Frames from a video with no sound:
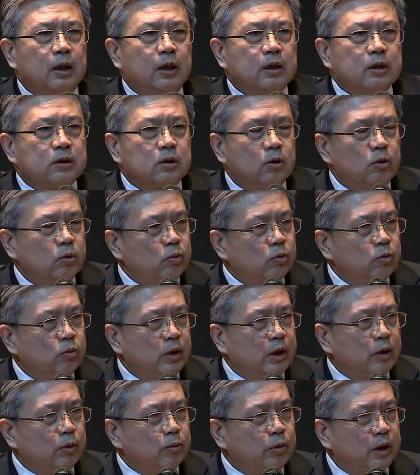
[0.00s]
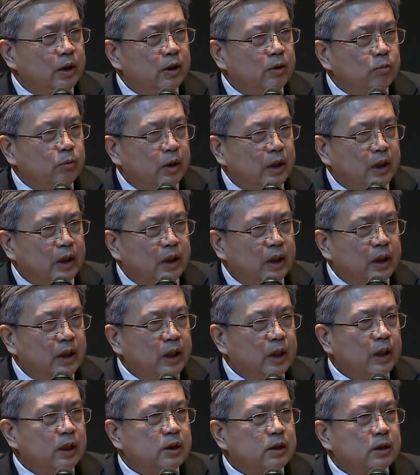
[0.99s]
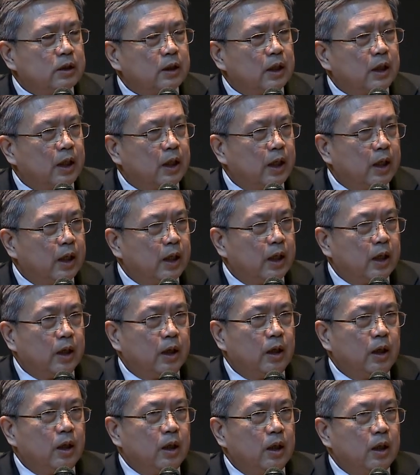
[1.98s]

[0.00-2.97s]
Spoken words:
So we need a